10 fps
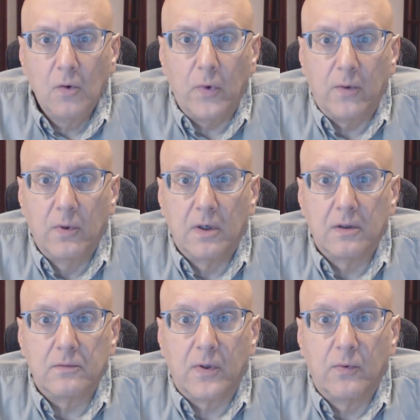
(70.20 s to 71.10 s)
we
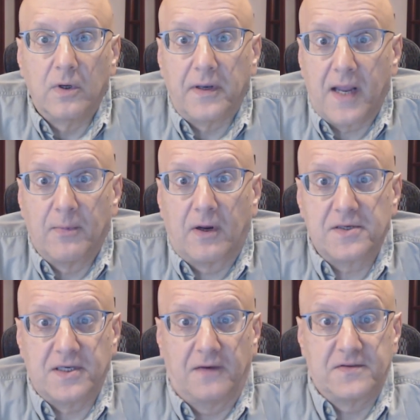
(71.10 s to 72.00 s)
will enable
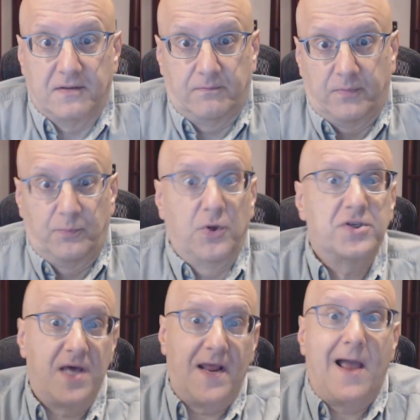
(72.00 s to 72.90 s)
ourselves to push
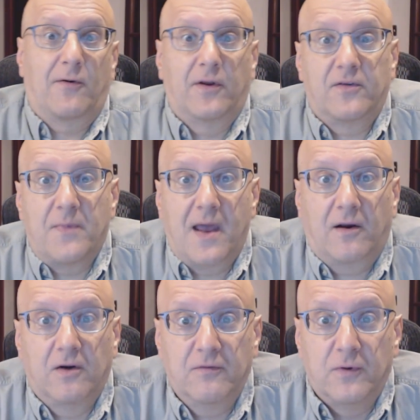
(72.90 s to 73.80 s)
that aggregate demand
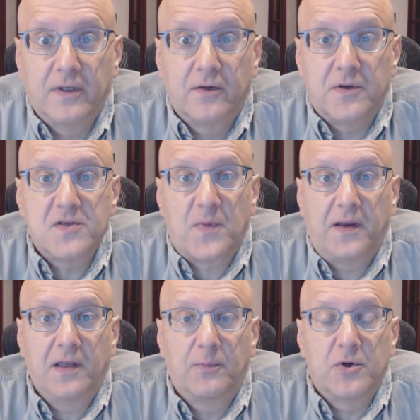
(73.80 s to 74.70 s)
curve. We'll increase
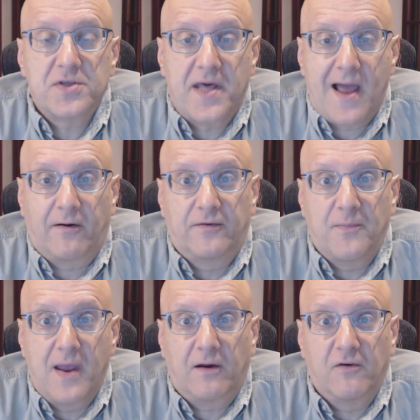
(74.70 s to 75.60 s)
spending and push that aggregate
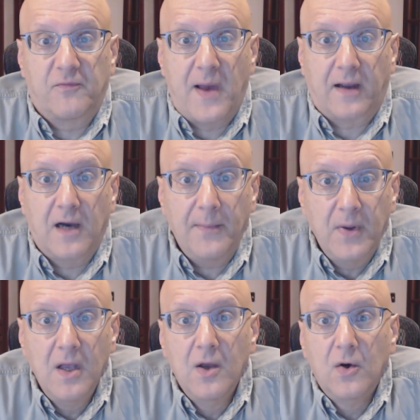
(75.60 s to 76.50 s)
demand curve back
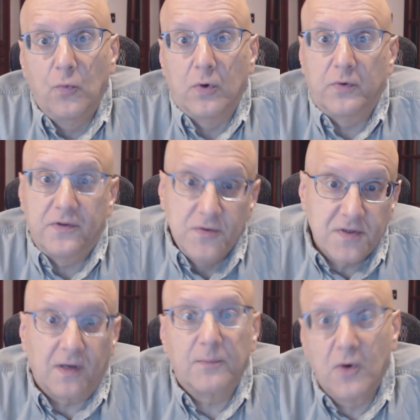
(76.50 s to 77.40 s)
up. We'll reduce
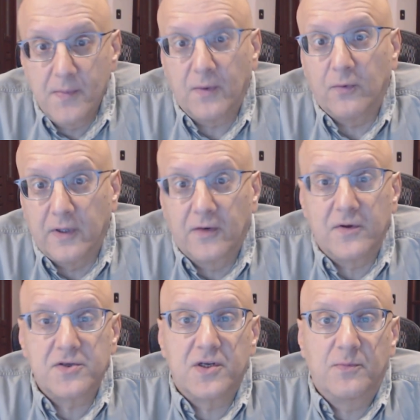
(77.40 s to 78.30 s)
unemployment. We'll
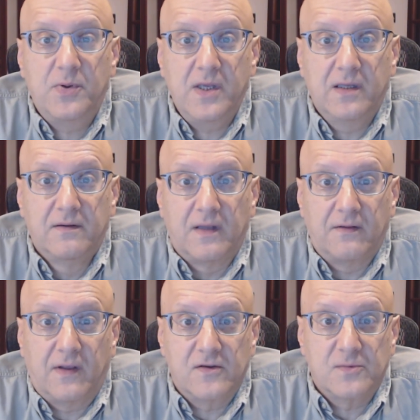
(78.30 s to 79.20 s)
increase GDP,
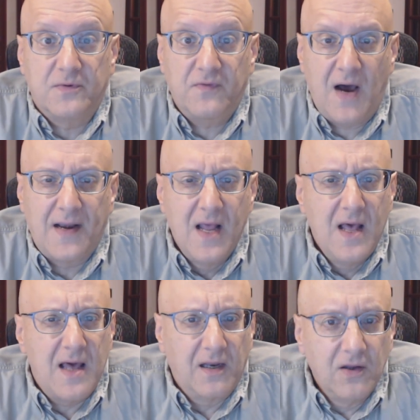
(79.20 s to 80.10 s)
and things will be fine.
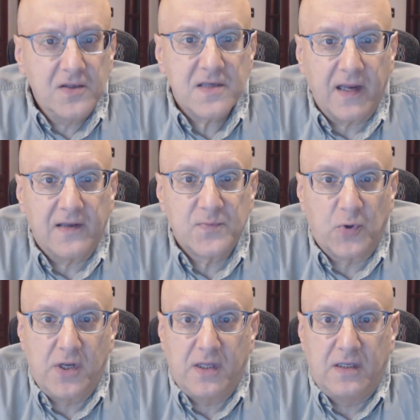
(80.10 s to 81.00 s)
And it looks like it's
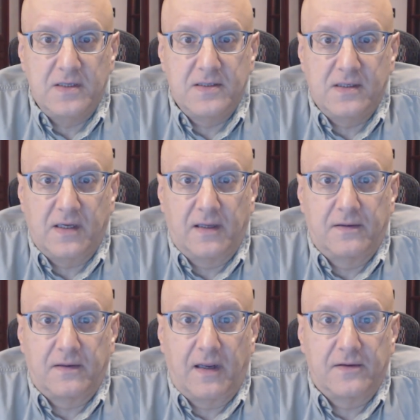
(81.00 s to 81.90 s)
pretty easy
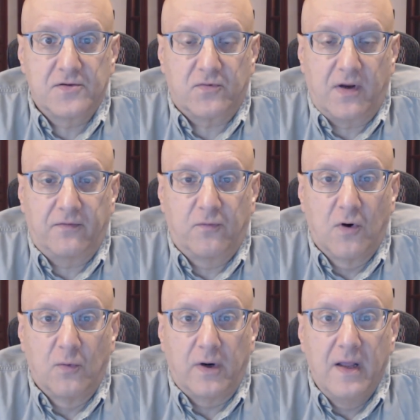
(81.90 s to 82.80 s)
and
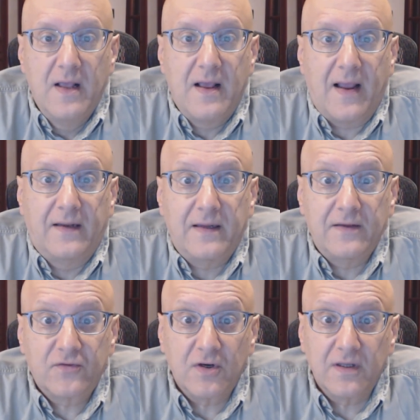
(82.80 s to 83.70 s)
straightforward.
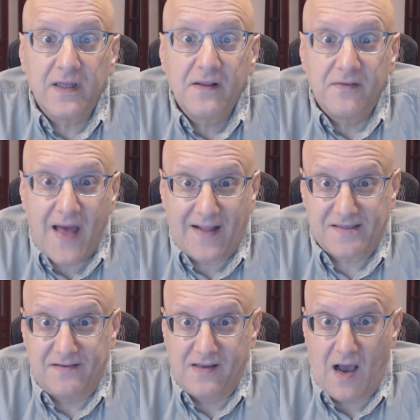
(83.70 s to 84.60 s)
And certainly
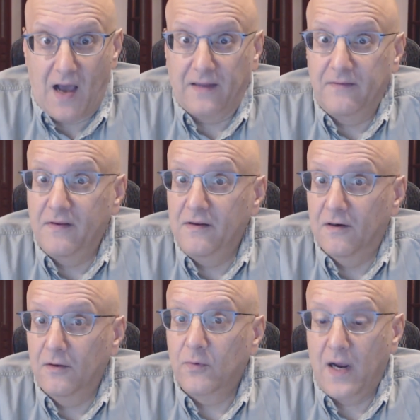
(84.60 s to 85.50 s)
that's the
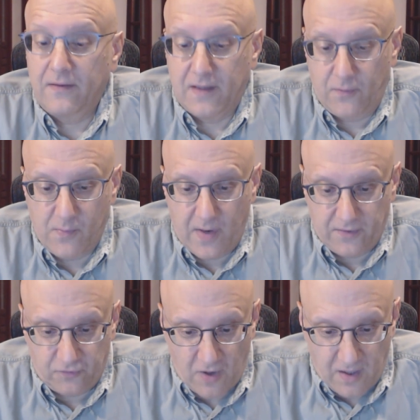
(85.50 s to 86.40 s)
ideal, right, that we
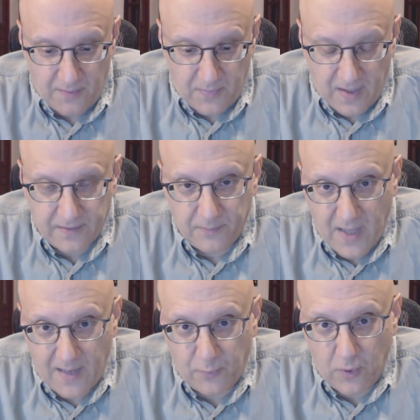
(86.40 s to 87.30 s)
might draw up on the
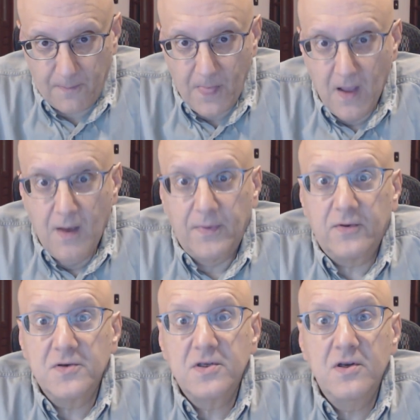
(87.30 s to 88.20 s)
blackboard. But
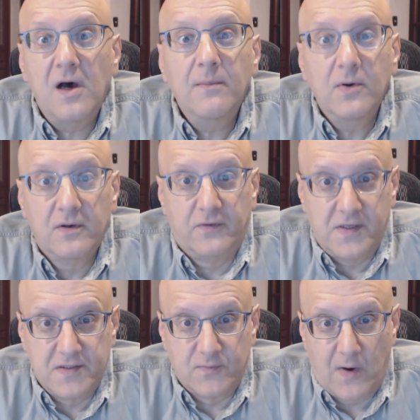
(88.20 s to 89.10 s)
there's a number of
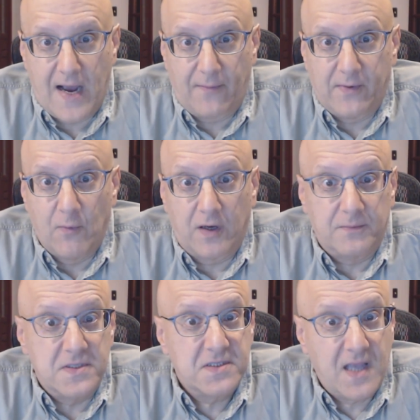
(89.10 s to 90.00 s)
reasons why we want to
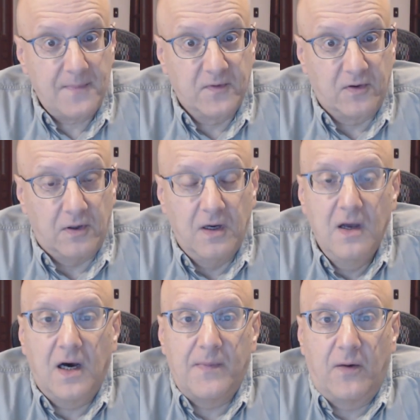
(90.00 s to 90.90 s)
be skeptical
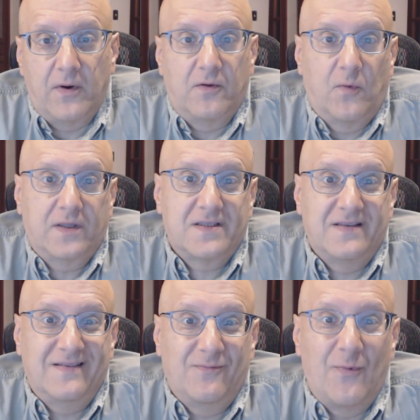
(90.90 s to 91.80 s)
about
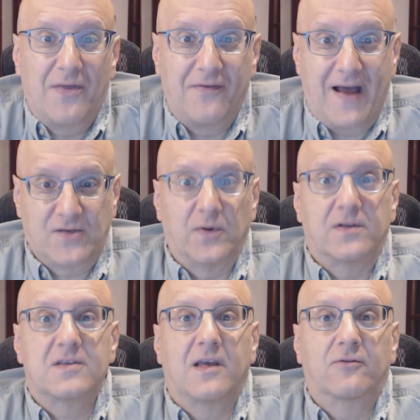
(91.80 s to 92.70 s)
whether that's what
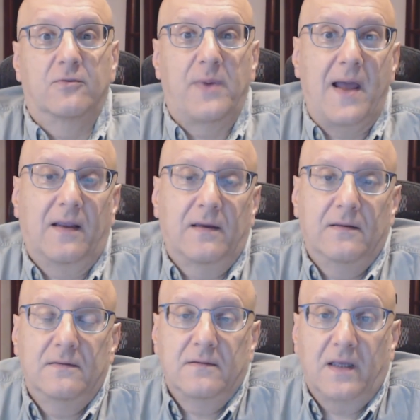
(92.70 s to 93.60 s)
the central bank
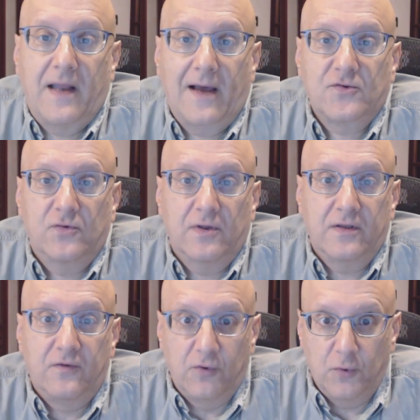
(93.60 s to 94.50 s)
can actually
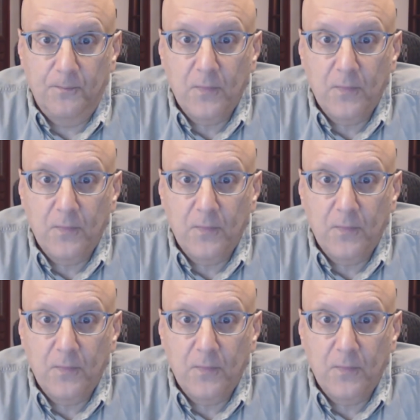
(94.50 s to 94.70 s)
do.